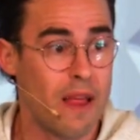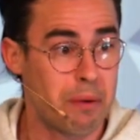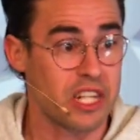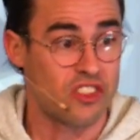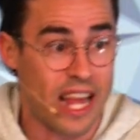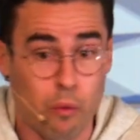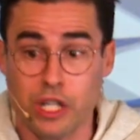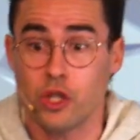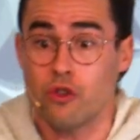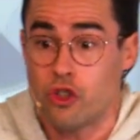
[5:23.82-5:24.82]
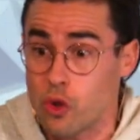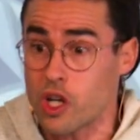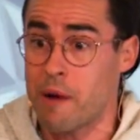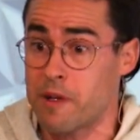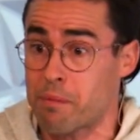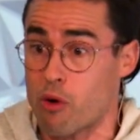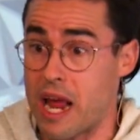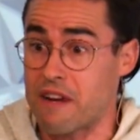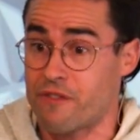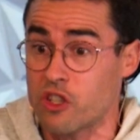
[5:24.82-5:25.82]
But he's saying when you do come to
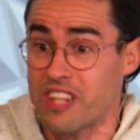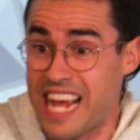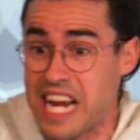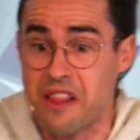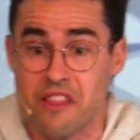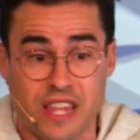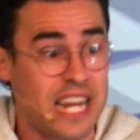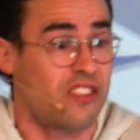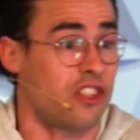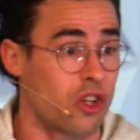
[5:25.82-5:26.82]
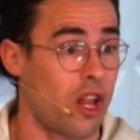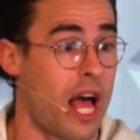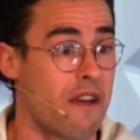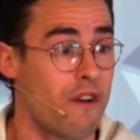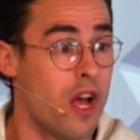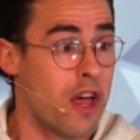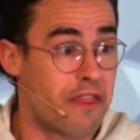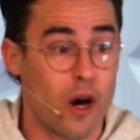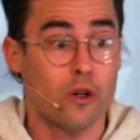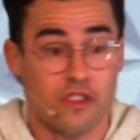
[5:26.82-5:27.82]
pray, if there's hidden things in your life,
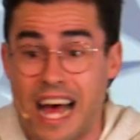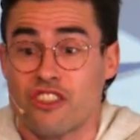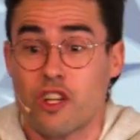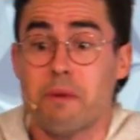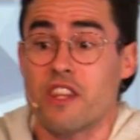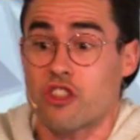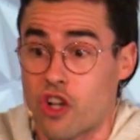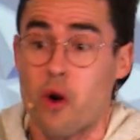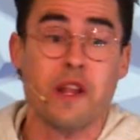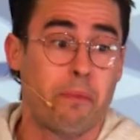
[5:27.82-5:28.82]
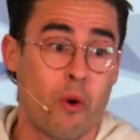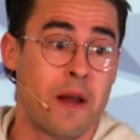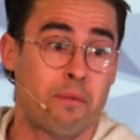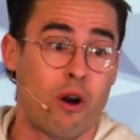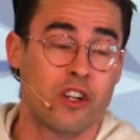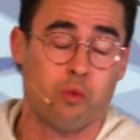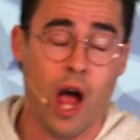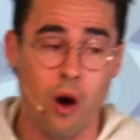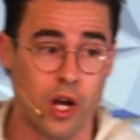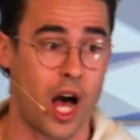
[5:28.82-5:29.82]
though that should be the starting point in prayers.
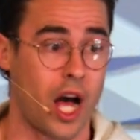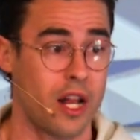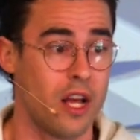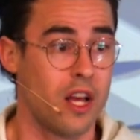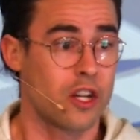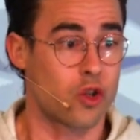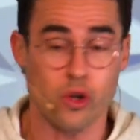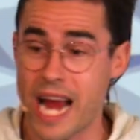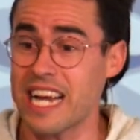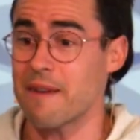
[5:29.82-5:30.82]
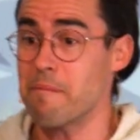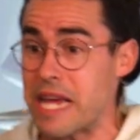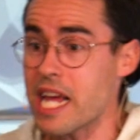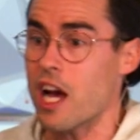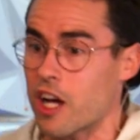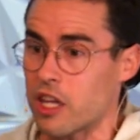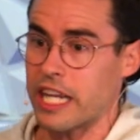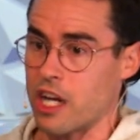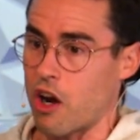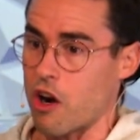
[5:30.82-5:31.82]
Wow, God, created me a
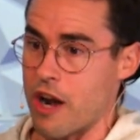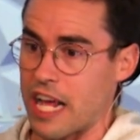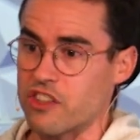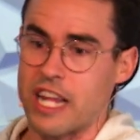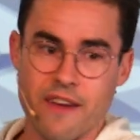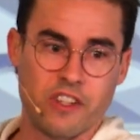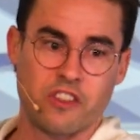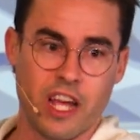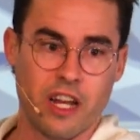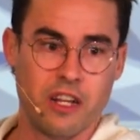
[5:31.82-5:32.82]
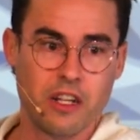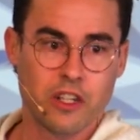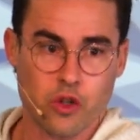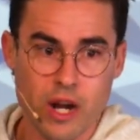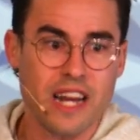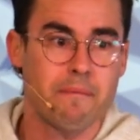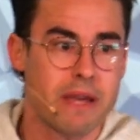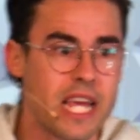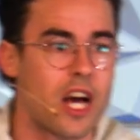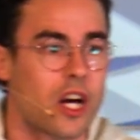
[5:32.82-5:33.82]
clean heart, as David said. Created
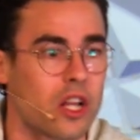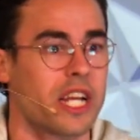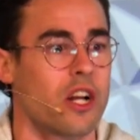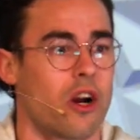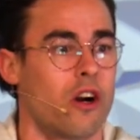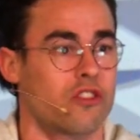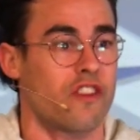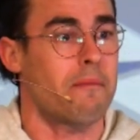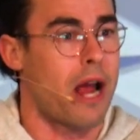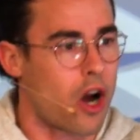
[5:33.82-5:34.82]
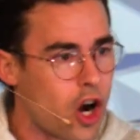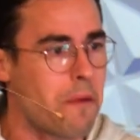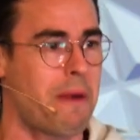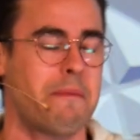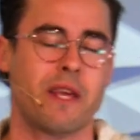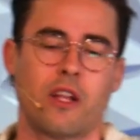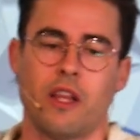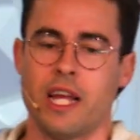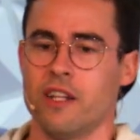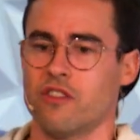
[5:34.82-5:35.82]
me a clean heart so that my heart may be
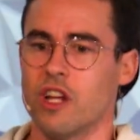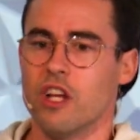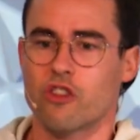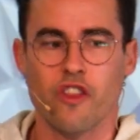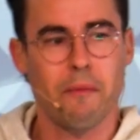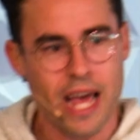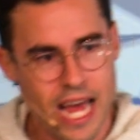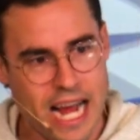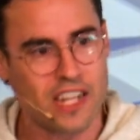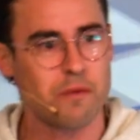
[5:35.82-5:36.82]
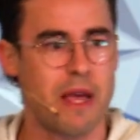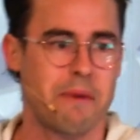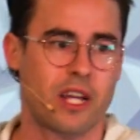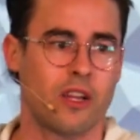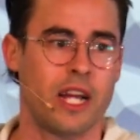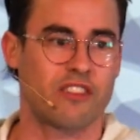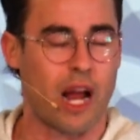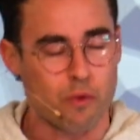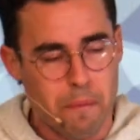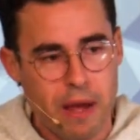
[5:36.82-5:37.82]
cleansed, so that my hands may be cleansed.
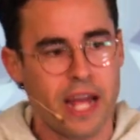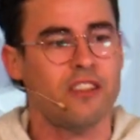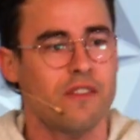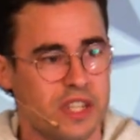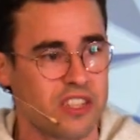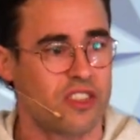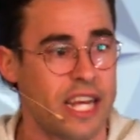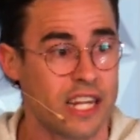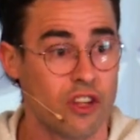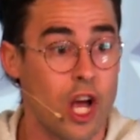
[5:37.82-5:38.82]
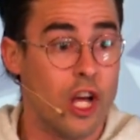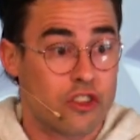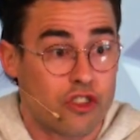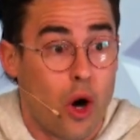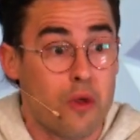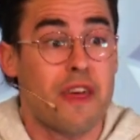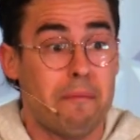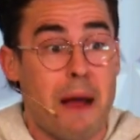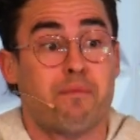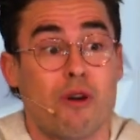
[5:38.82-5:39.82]
I repent of these things so that
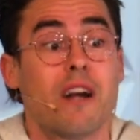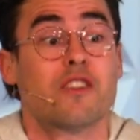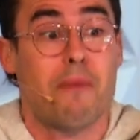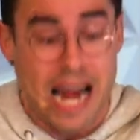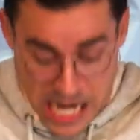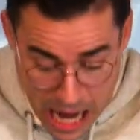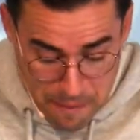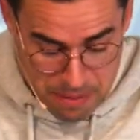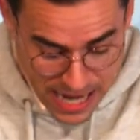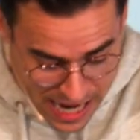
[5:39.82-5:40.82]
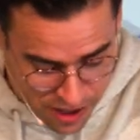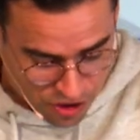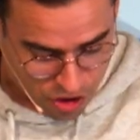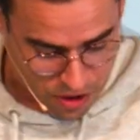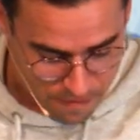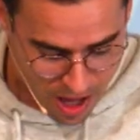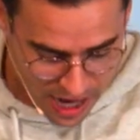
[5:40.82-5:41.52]
my prayers might not be hindered.